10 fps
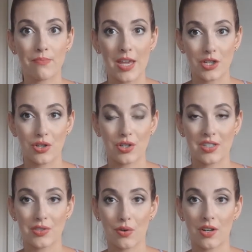Make sure you
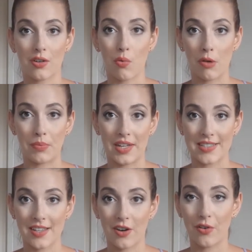can store it in a warm
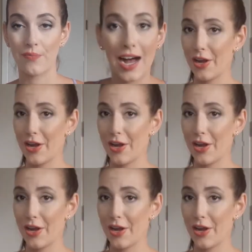place though.